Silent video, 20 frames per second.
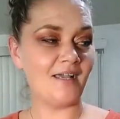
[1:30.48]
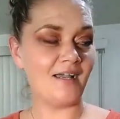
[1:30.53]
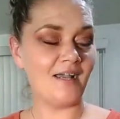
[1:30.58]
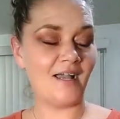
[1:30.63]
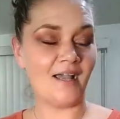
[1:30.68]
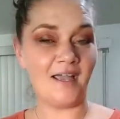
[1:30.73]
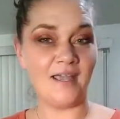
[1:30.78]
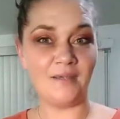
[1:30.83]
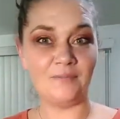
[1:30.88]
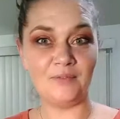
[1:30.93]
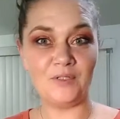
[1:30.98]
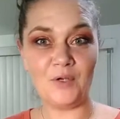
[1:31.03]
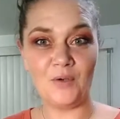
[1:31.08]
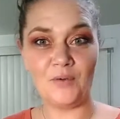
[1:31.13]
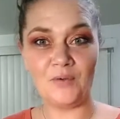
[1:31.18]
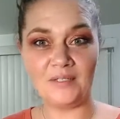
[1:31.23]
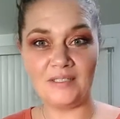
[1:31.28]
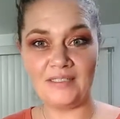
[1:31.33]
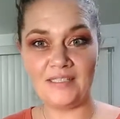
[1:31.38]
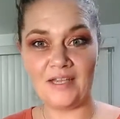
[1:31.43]
I am
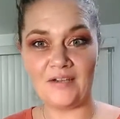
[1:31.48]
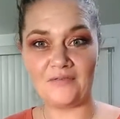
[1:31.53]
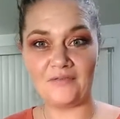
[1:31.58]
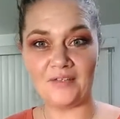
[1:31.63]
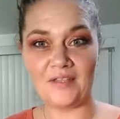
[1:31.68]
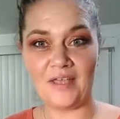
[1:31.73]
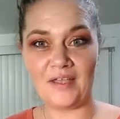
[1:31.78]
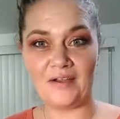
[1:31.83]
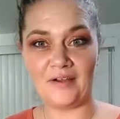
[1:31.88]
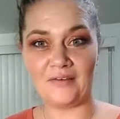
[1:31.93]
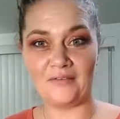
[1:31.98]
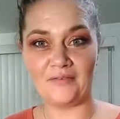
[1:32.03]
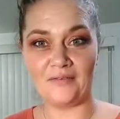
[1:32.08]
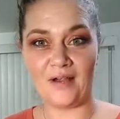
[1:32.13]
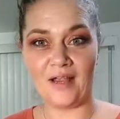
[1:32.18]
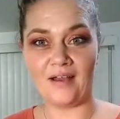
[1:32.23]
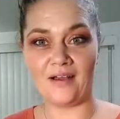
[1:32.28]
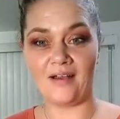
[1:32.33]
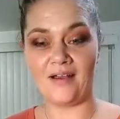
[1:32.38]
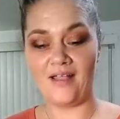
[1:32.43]
totally down for that air
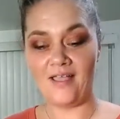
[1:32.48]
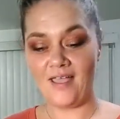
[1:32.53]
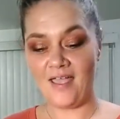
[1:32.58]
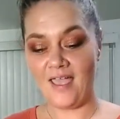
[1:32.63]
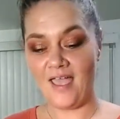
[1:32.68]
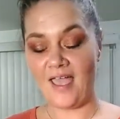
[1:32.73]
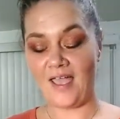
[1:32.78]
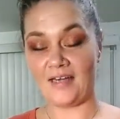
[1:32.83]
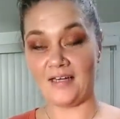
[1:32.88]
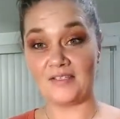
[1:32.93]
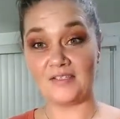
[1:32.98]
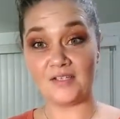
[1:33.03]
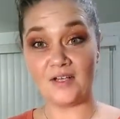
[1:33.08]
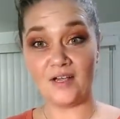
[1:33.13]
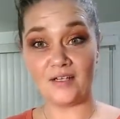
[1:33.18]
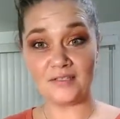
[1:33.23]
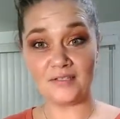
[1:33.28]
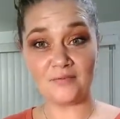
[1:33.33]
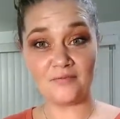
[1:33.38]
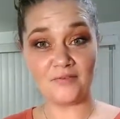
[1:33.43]
fryer. And it's
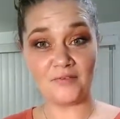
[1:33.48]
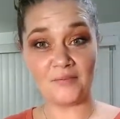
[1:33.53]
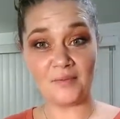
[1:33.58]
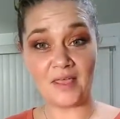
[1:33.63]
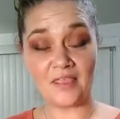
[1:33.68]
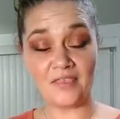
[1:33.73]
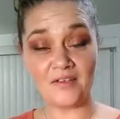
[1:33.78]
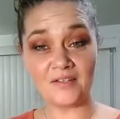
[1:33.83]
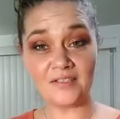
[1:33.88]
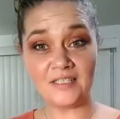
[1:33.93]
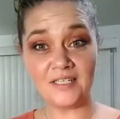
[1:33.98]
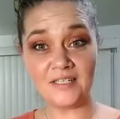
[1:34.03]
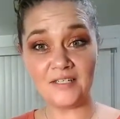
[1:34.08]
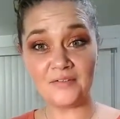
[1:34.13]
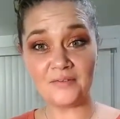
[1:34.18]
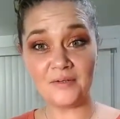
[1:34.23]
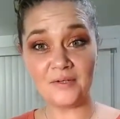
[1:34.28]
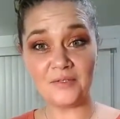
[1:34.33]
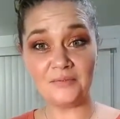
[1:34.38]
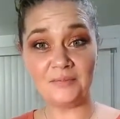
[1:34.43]
awesome for my
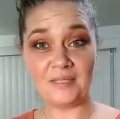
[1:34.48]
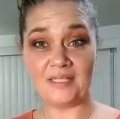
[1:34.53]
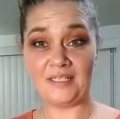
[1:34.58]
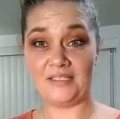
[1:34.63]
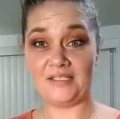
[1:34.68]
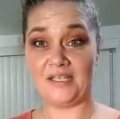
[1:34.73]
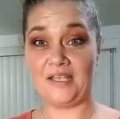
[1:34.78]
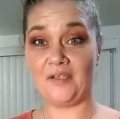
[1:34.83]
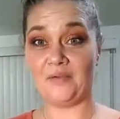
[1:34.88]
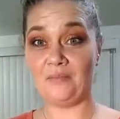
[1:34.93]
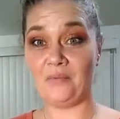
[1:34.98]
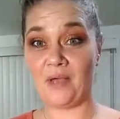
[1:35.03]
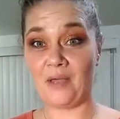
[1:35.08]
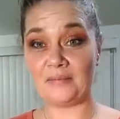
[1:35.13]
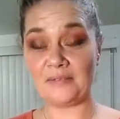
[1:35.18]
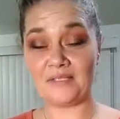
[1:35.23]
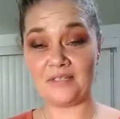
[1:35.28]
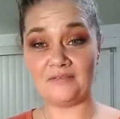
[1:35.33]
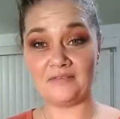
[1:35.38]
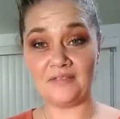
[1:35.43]
13-year-old because he can
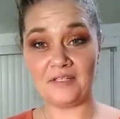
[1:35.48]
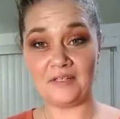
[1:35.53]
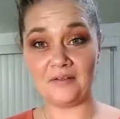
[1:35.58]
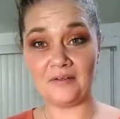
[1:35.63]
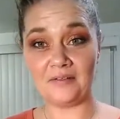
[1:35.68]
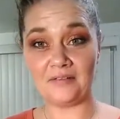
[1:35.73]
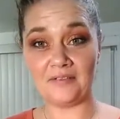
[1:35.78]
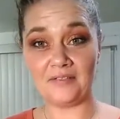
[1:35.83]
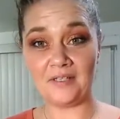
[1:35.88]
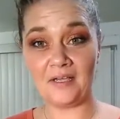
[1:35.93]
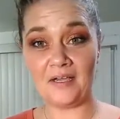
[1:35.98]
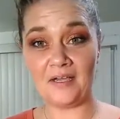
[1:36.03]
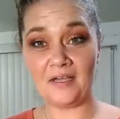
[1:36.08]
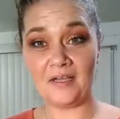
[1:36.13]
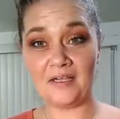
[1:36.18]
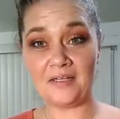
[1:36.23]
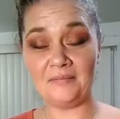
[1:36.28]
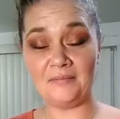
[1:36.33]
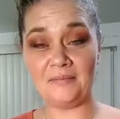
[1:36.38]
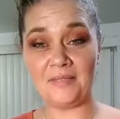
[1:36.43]
pop stuff in it all the
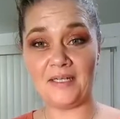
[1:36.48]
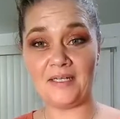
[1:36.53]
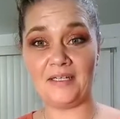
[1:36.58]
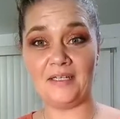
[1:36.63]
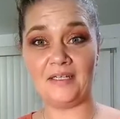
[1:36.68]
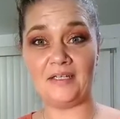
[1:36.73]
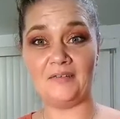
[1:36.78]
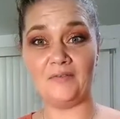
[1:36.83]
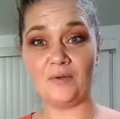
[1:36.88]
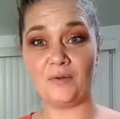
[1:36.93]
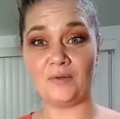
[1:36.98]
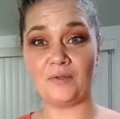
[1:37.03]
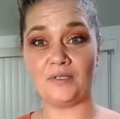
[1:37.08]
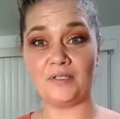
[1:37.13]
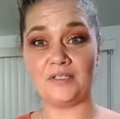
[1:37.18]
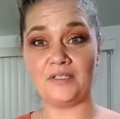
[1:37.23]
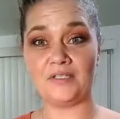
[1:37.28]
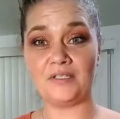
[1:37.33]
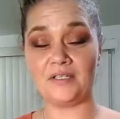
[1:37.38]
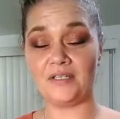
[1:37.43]
time. And of
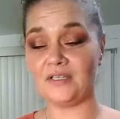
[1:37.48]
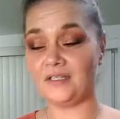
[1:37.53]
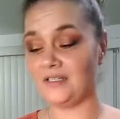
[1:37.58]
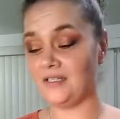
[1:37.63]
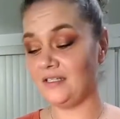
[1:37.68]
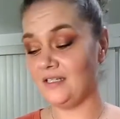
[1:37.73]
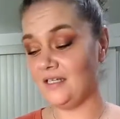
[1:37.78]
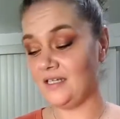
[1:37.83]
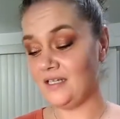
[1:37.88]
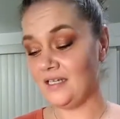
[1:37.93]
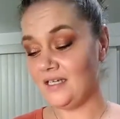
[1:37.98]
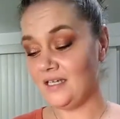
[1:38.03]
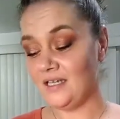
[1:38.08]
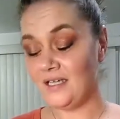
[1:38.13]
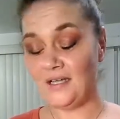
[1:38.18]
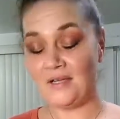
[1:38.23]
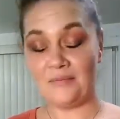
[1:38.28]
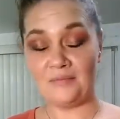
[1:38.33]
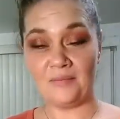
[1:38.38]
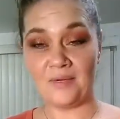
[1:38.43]
course,
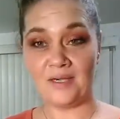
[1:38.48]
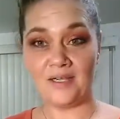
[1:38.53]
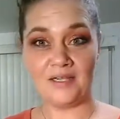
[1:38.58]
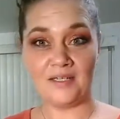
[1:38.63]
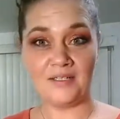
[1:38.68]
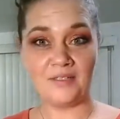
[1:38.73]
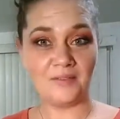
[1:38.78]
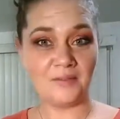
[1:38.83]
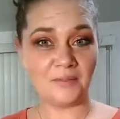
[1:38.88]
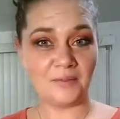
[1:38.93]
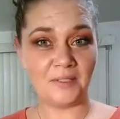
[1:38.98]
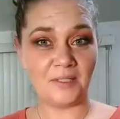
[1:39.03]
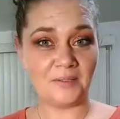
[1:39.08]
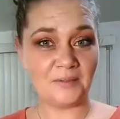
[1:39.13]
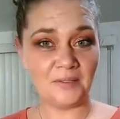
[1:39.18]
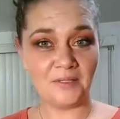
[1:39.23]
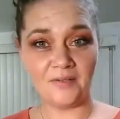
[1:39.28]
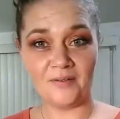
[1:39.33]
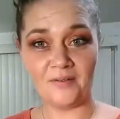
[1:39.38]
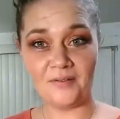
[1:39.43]
my
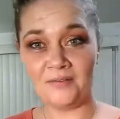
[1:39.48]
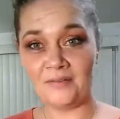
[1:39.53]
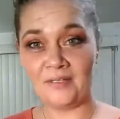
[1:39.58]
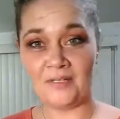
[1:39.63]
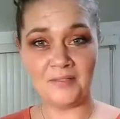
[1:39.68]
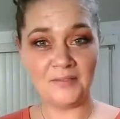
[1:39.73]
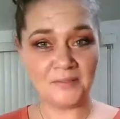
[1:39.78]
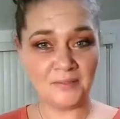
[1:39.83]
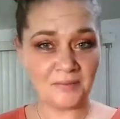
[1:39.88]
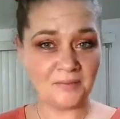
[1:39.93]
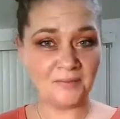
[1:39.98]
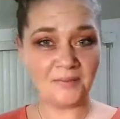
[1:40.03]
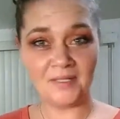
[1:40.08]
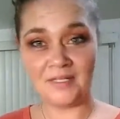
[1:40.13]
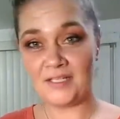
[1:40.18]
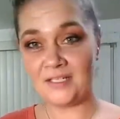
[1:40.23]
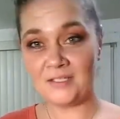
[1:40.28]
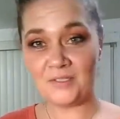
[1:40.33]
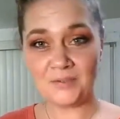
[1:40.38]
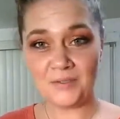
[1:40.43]
22-year-old also
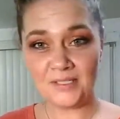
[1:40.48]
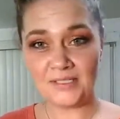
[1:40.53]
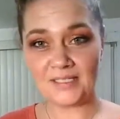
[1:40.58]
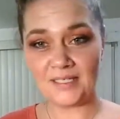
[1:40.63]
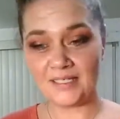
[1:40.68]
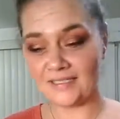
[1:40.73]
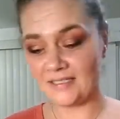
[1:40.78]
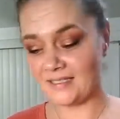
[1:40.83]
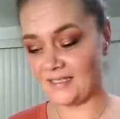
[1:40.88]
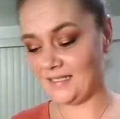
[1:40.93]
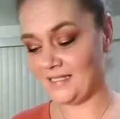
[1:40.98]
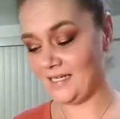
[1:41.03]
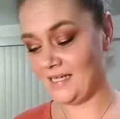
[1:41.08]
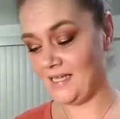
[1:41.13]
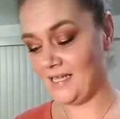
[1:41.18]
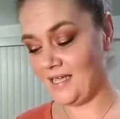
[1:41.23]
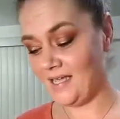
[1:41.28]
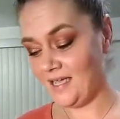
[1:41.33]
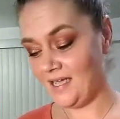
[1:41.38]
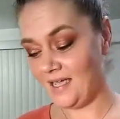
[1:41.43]
enjoys it.
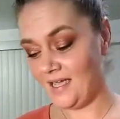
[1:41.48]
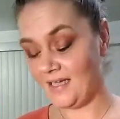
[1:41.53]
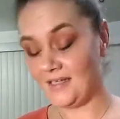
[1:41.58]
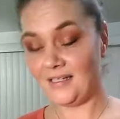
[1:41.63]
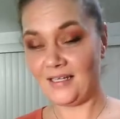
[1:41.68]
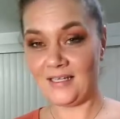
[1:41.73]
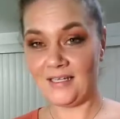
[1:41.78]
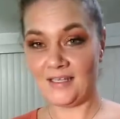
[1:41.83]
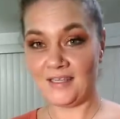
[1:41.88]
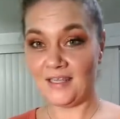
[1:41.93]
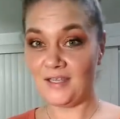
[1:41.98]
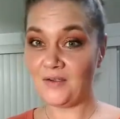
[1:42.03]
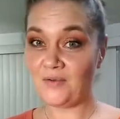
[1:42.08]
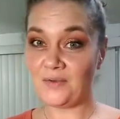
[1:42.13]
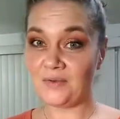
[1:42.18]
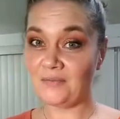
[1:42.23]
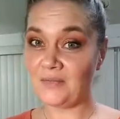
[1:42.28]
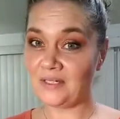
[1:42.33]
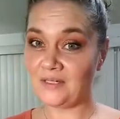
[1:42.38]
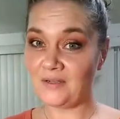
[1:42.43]
And I think
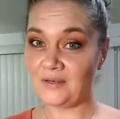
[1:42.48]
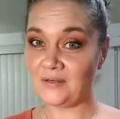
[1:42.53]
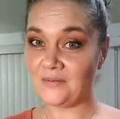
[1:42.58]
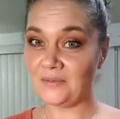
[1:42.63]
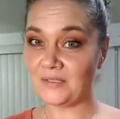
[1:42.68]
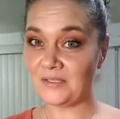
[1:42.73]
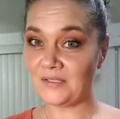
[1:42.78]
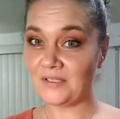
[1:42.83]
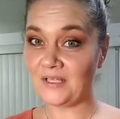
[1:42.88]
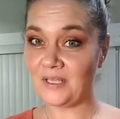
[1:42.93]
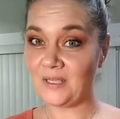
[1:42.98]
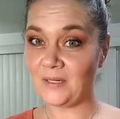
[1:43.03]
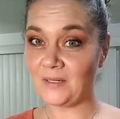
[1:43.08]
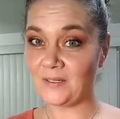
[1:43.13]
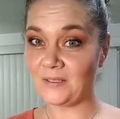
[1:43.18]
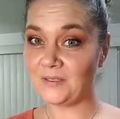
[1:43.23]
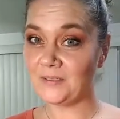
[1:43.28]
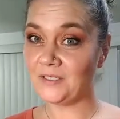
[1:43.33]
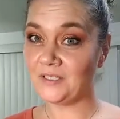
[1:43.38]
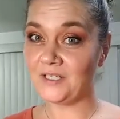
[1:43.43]
when my daughter was
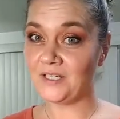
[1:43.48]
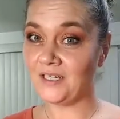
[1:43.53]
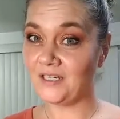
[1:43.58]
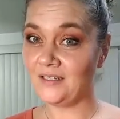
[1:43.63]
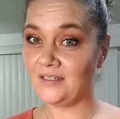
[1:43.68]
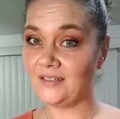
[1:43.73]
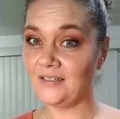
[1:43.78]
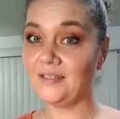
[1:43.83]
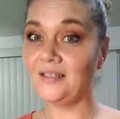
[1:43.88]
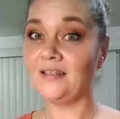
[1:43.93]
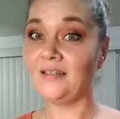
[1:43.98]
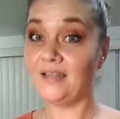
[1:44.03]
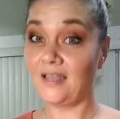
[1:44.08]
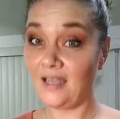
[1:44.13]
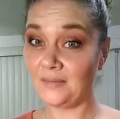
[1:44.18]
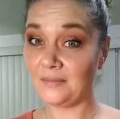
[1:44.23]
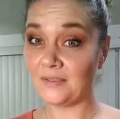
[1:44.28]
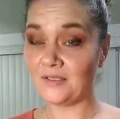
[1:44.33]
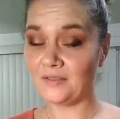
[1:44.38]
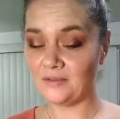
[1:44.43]
here, she
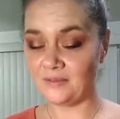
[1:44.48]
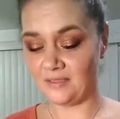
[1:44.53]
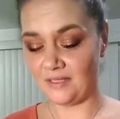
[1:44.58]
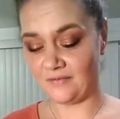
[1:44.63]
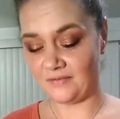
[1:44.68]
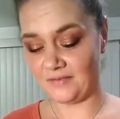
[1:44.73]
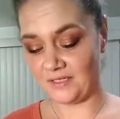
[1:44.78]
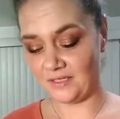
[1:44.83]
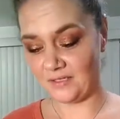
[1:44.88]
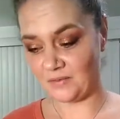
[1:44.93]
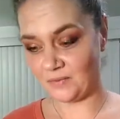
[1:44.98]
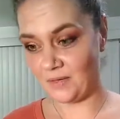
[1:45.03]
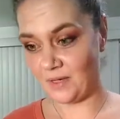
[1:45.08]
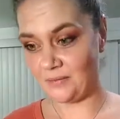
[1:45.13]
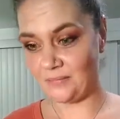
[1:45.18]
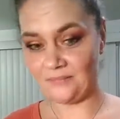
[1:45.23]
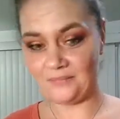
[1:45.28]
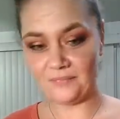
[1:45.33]
absolutely loved it as well.